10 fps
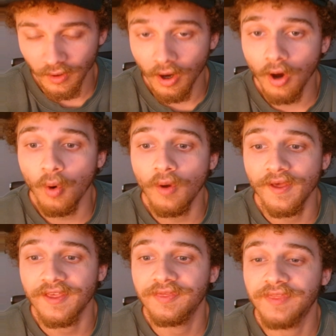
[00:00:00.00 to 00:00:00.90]

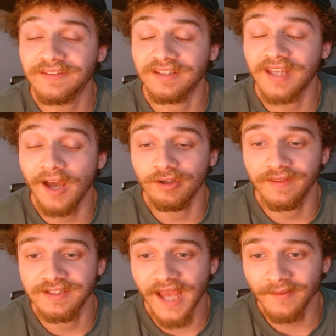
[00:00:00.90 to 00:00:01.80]
Oh, that's the title of the
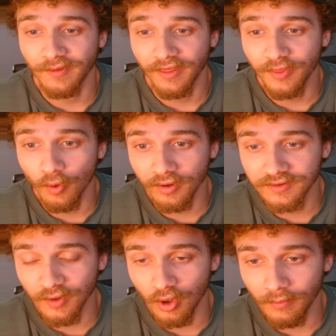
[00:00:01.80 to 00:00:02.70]
chapter, the thorn
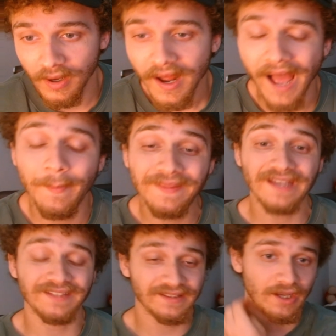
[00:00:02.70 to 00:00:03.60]
soul. I bet
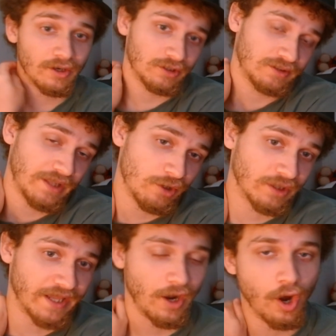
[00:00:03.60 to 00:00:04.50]
that's like their
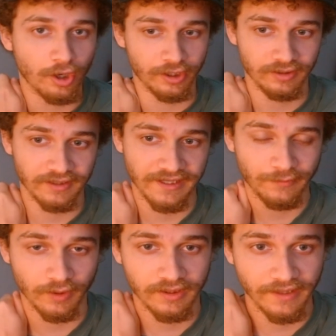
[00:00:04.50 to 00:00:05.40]
like heart. Like that's
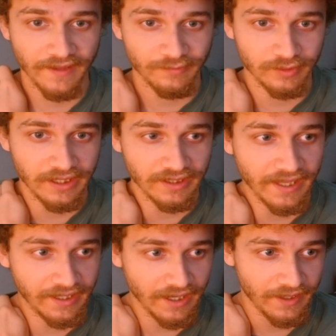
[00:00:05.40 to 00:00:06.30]
what they
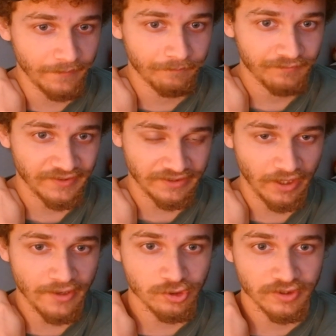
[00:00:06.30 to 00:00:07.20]
like. That's like their
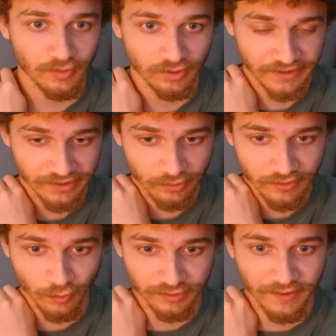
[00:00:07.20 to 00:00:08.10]
energy source. Like the
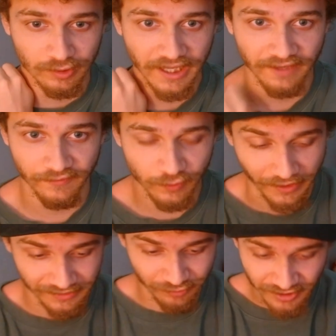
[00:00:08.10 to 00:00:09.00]
source of their life. If you
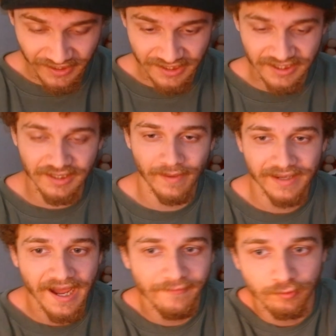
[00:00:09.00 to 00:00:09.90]
like crush that shit, they might
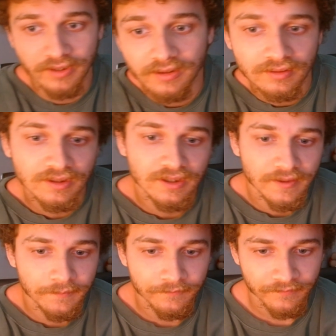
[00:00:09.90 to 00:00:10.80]
die for real.
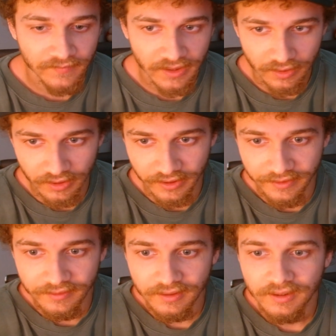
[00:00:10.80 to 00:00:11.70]
Good.
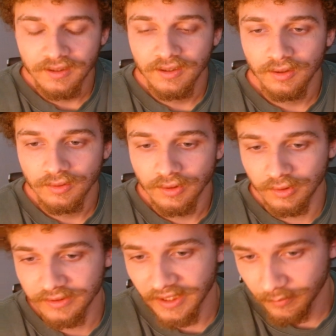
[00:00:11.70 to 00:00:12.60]

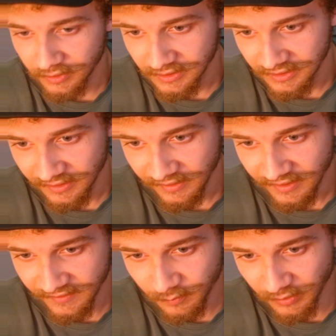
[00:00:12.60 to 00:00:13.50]
Hold up.
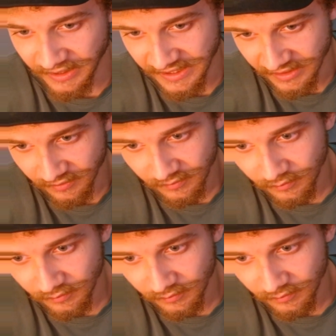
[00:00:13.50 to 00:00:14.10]
Explain.